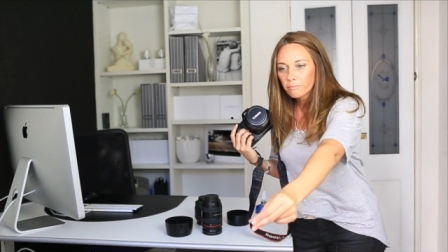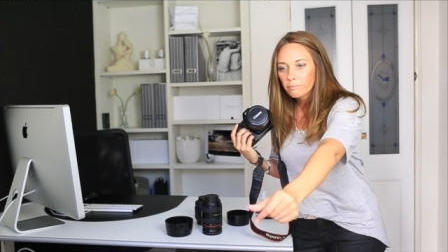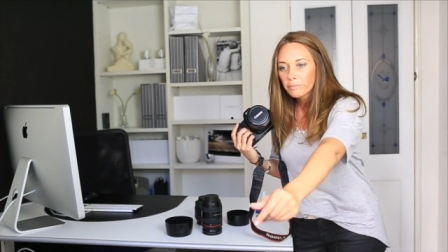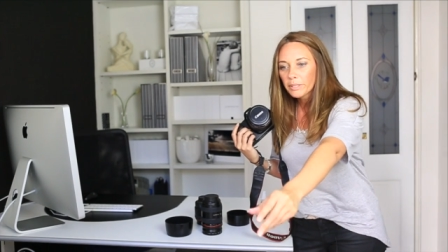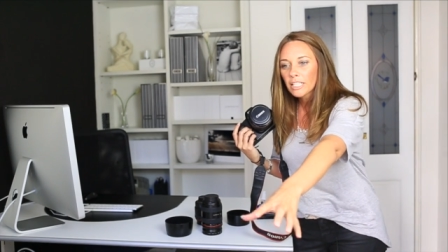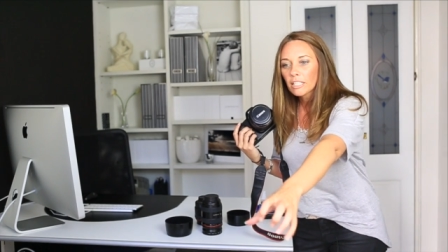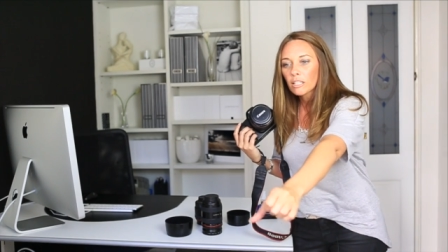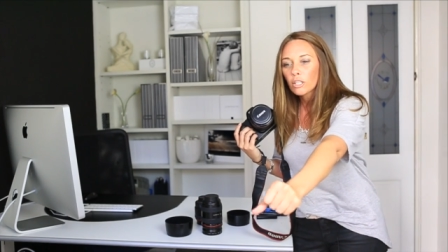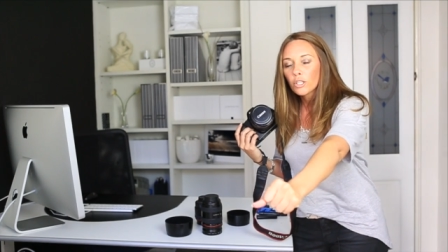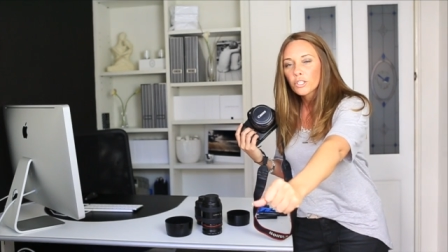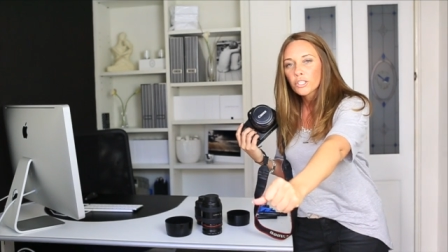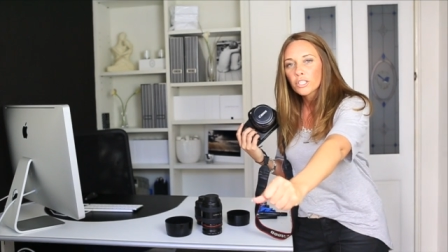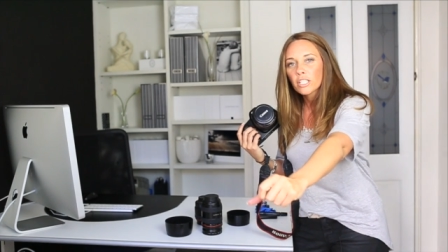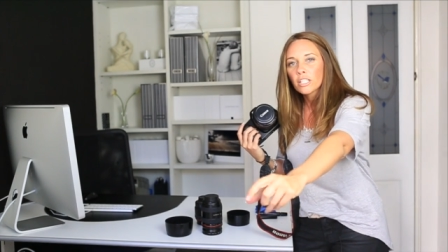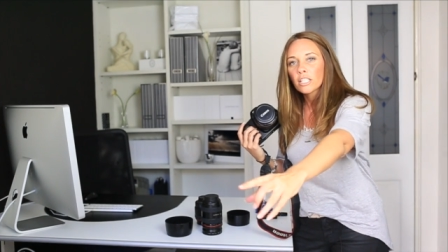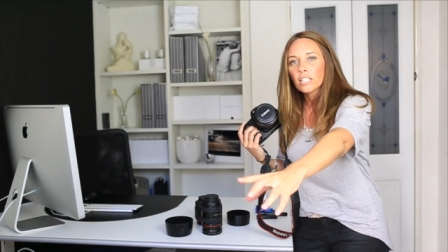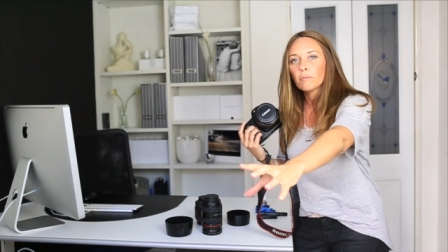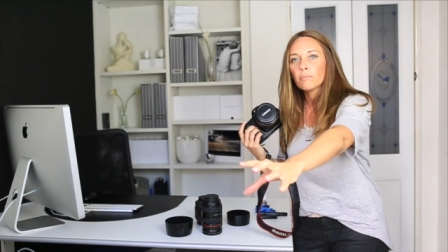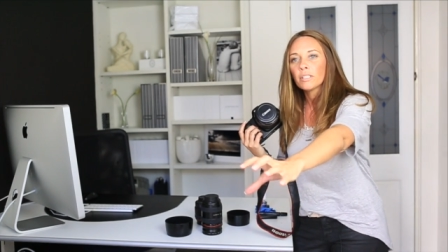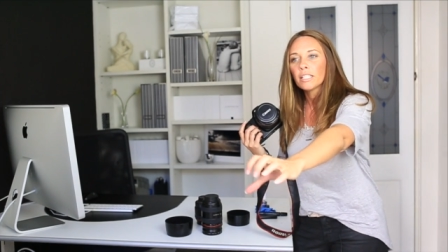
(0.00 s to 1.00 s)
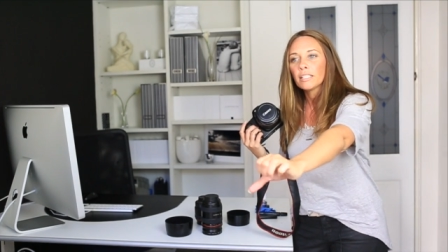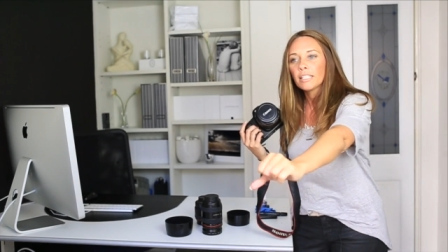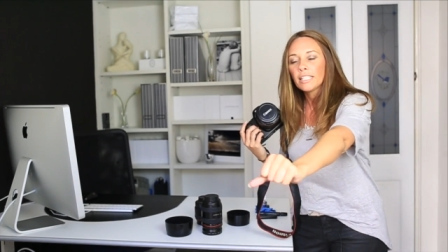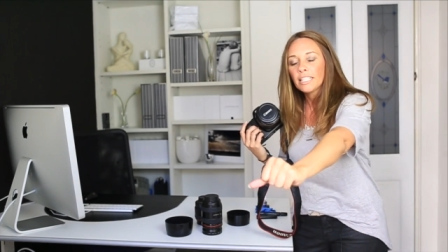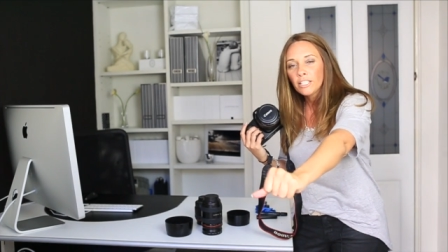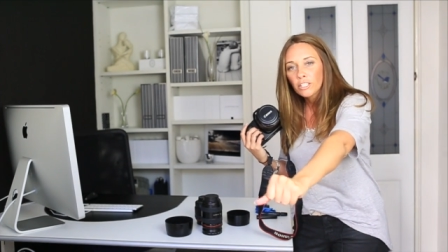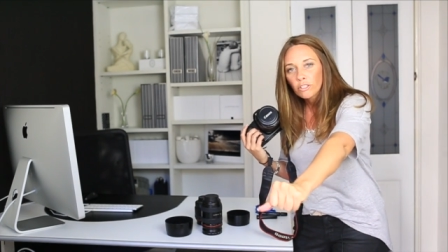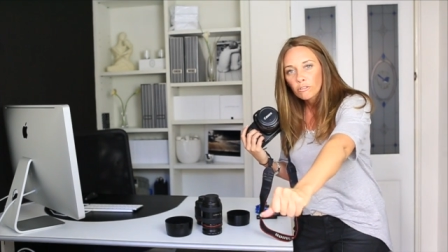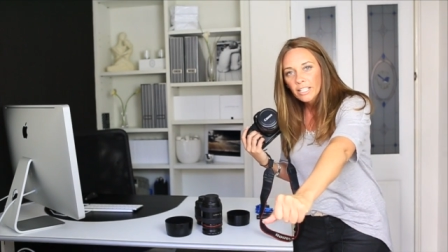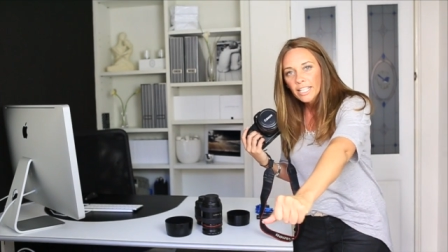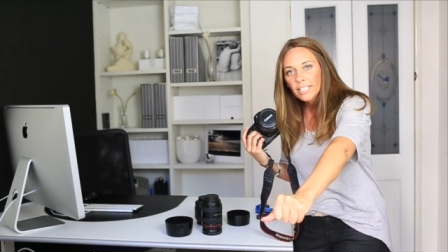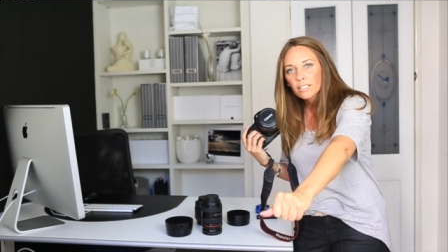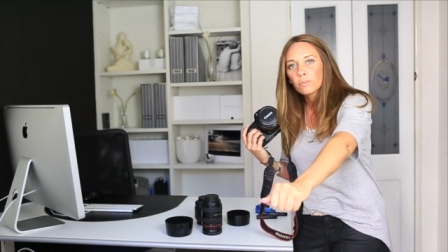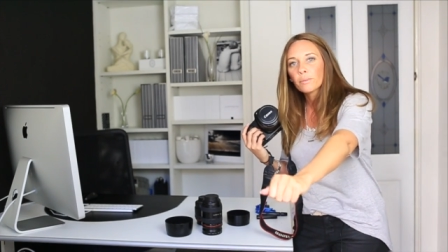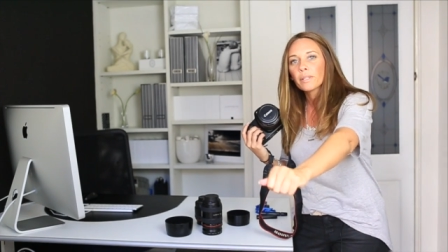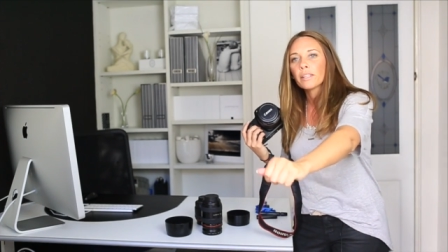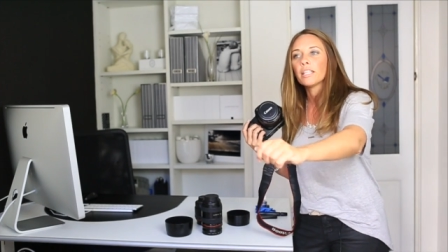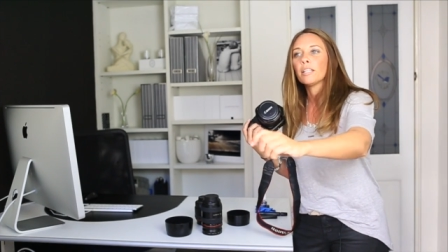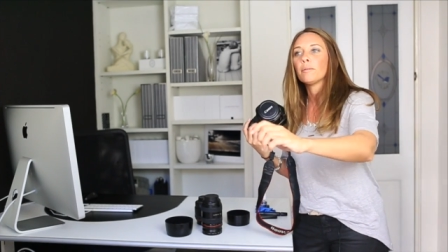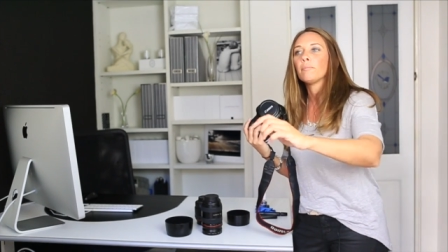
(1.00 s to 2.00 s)
be close to them and interact
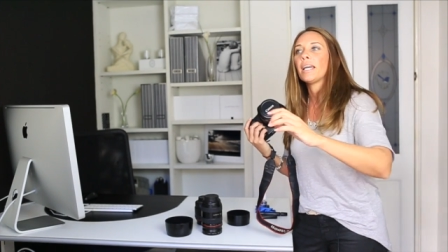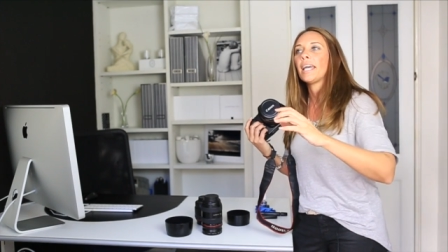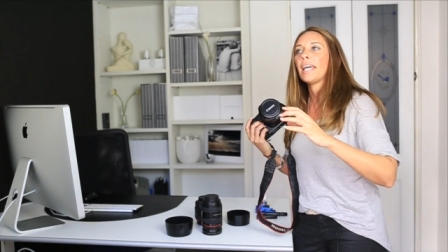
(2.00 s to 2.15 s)
with them,